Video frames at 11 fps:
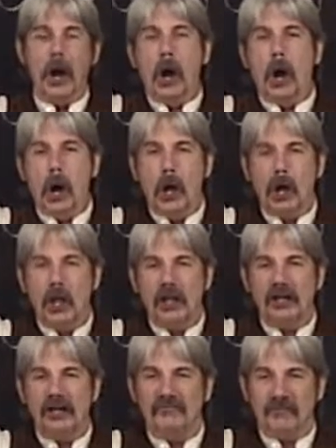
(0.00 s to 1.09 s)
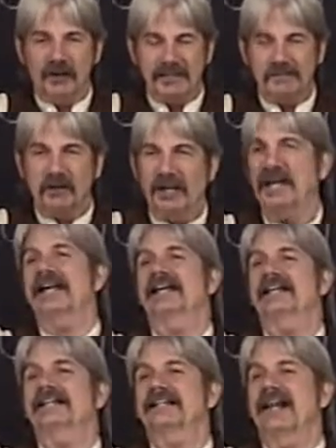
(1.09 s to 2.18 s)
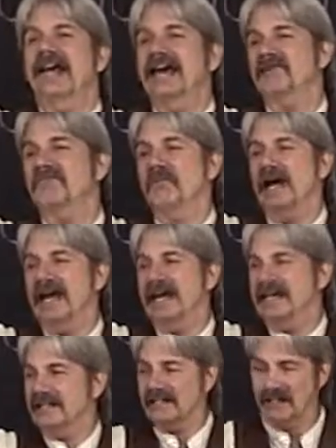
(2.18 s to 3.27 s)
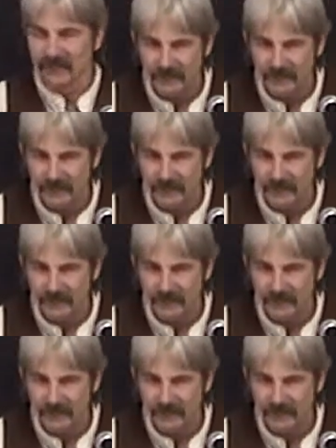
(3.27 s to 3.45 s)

all of what he planned and had in mind